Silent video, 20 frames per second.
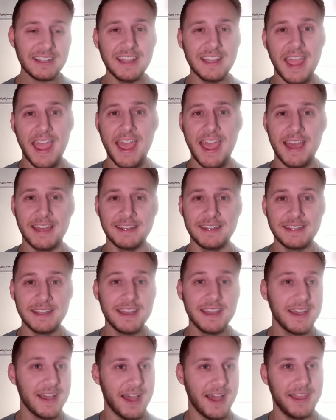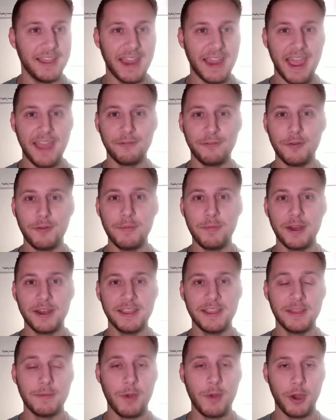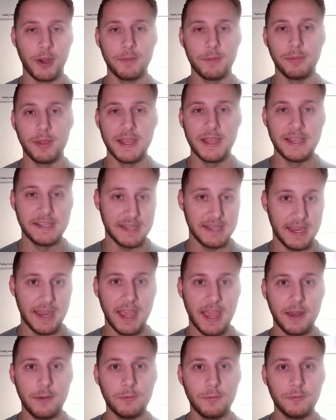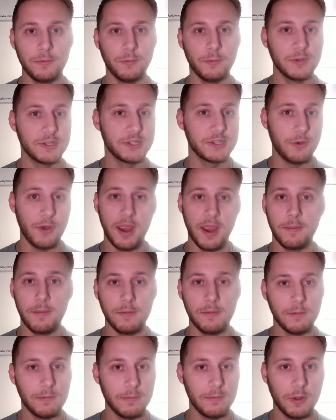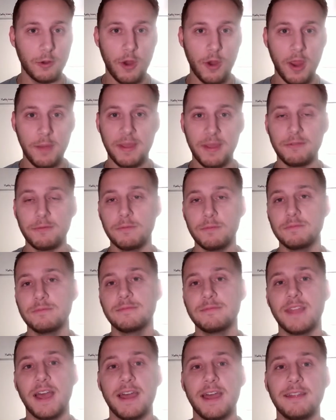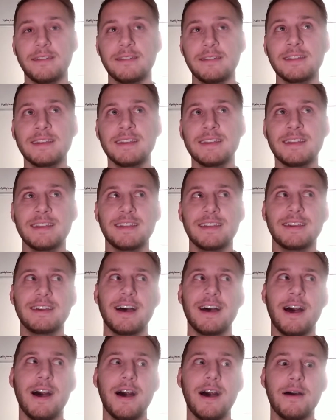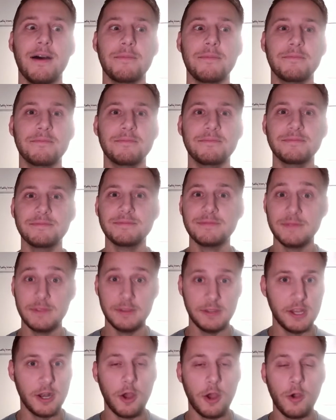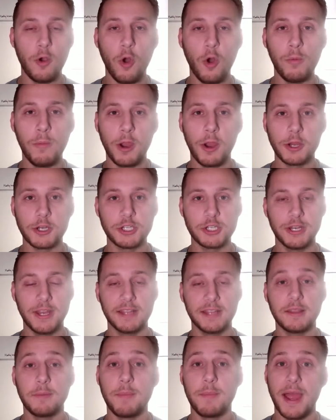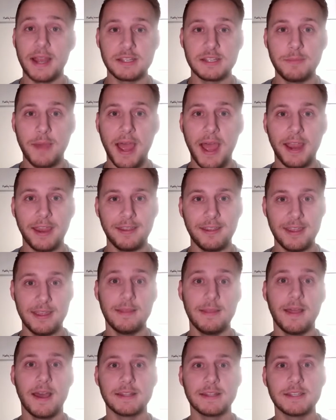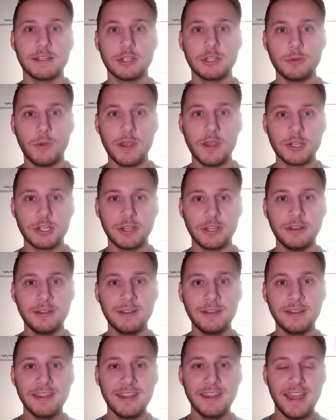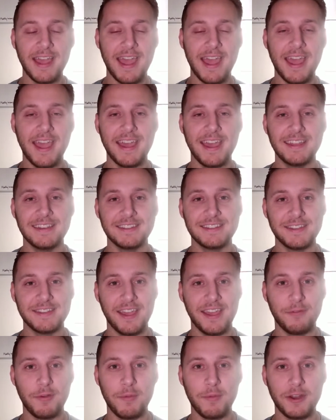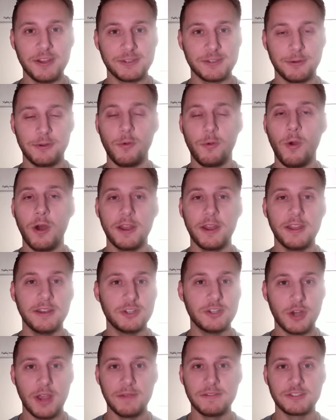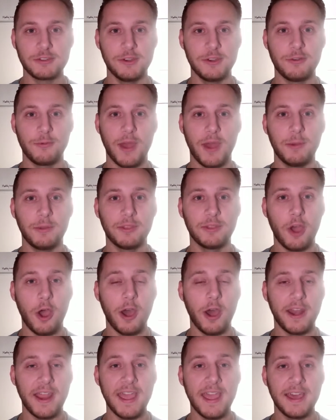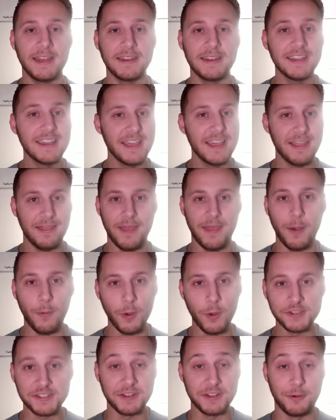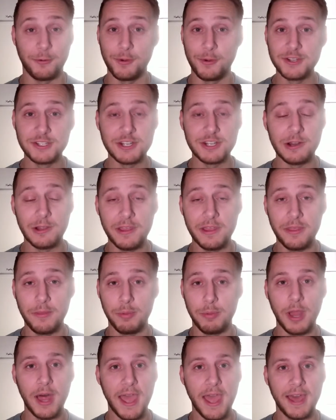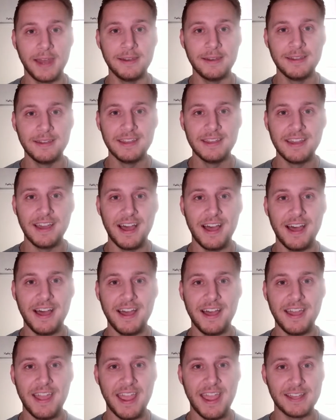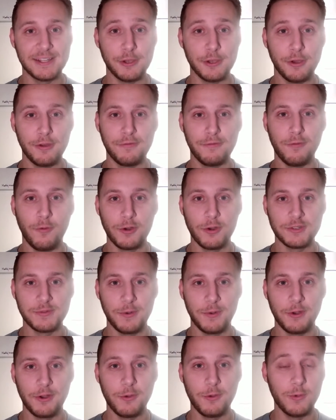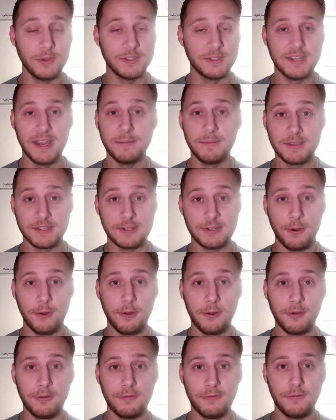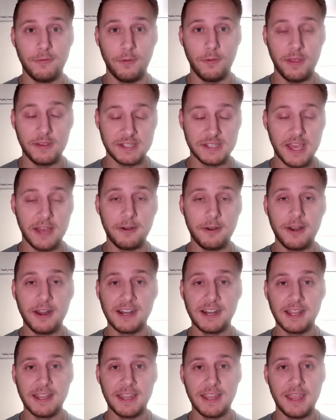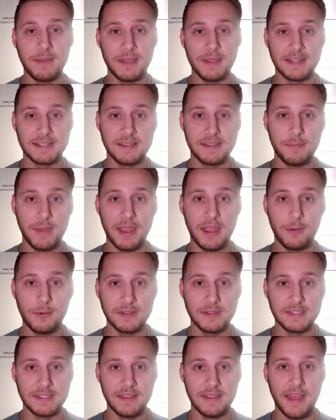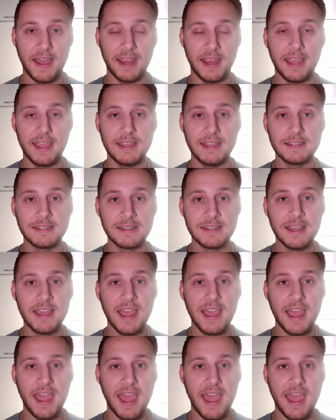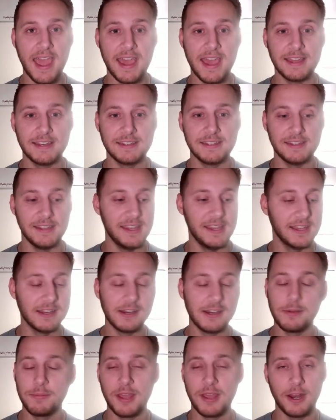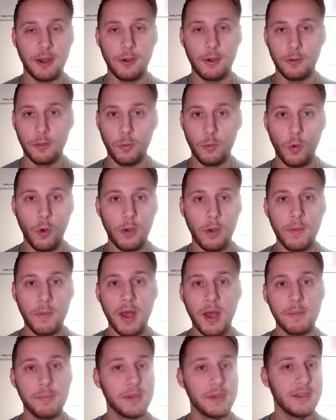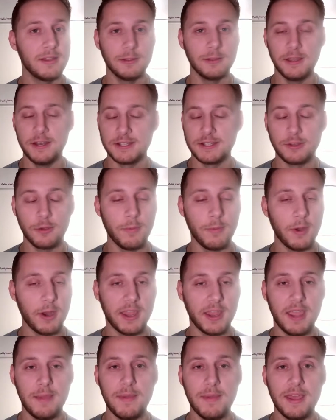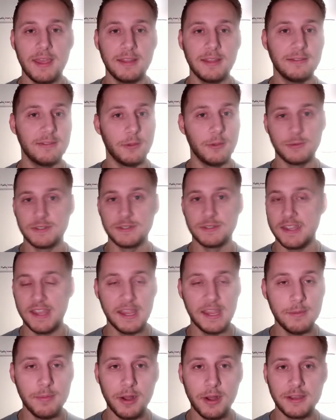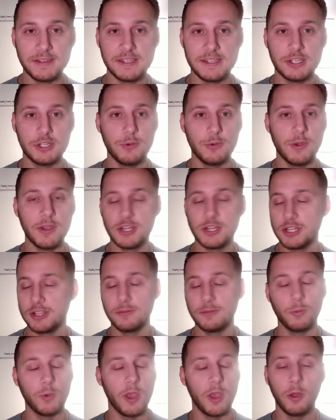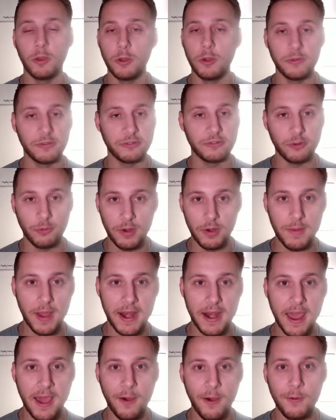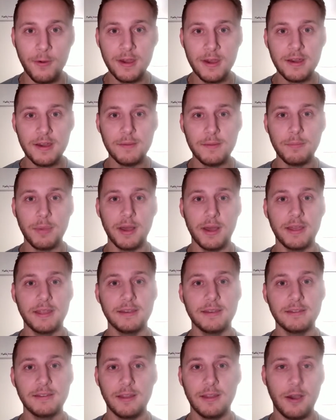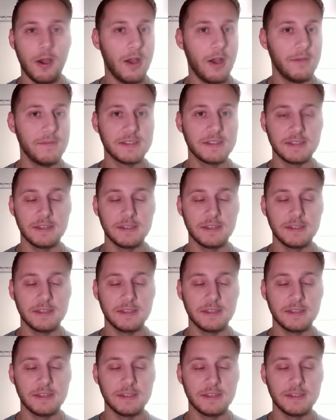And I think everybody in the marketplace, again, was cramming that, Ullmark should get the back-to-back in that situation, and everybody sort of wanted Travis Green to ride with the hot hand. That wasn't originally the plan. Anton Forsberg was named the starter for the Saturday night game against the Penguins in that case, and he ended up getting hurt in the warm-up. Linus Ullmark came in. There was the e-bug situation. We all know the story by now, but obviously